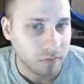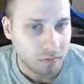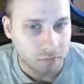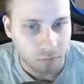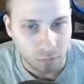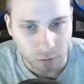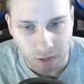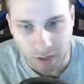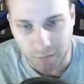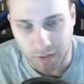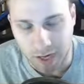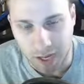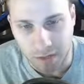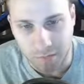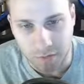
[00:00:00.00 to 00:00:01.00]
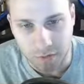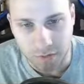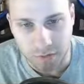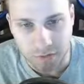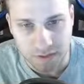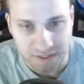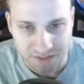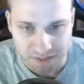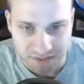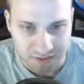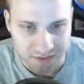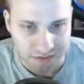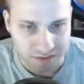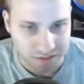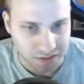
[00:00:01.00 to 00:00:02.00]
whatever have you, this
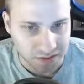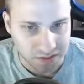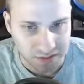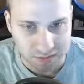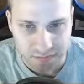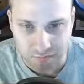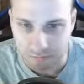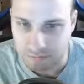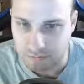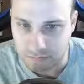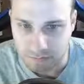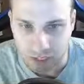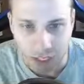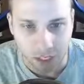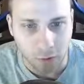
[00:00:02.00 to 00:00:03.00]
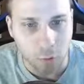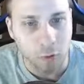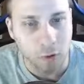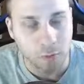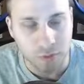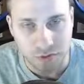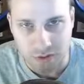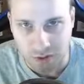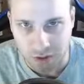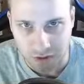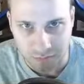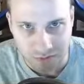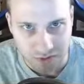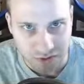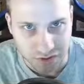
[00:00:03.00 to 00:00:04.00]
is just a horrible
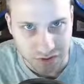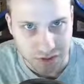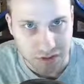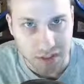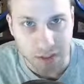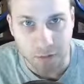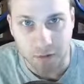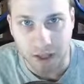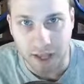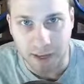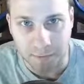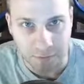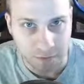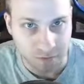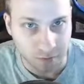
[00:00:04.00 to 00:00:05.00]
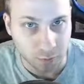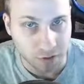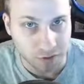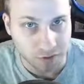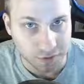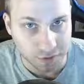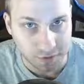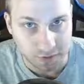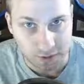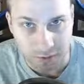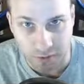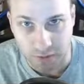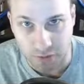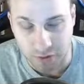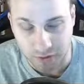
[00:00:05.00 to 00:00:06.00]
starting position. It will absolutely work to your
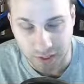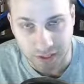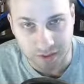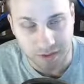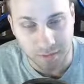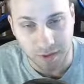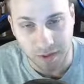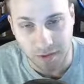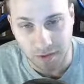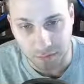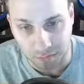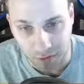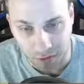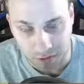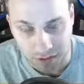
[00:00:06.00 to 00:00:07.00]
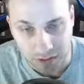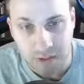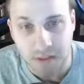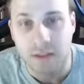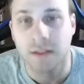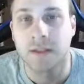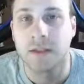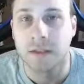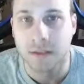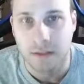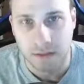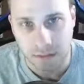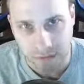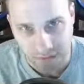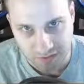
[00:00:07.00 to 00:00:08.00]
hero's strengths depending on the party.
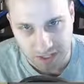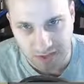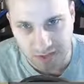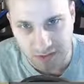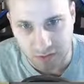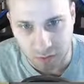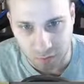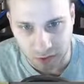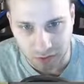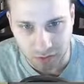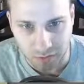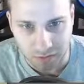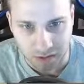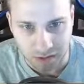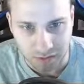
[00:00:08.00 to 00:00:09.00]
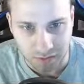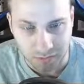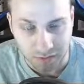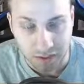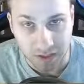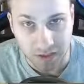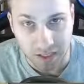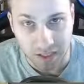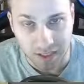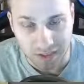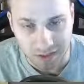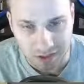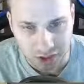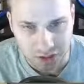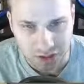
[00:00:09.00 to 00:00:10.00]
So that's another way you can make a fight a lot
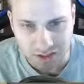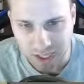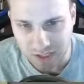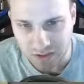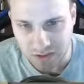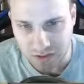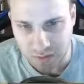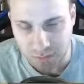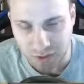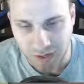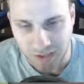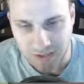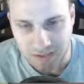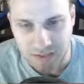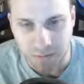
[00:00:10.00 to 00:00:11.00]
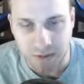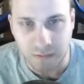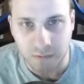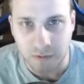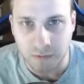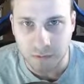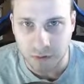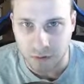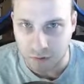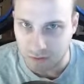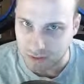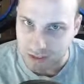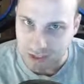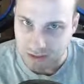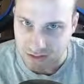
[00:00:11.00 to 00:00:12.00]
easier. It's kind of a surprise thing, but even if you
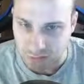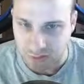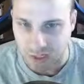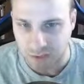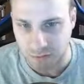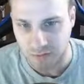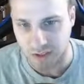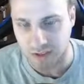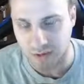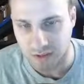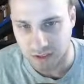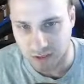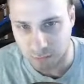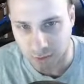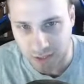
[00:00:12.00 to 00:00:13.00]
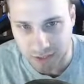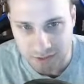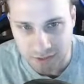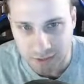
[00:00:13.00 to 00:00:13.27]
don't get surprised or they don't get surprised,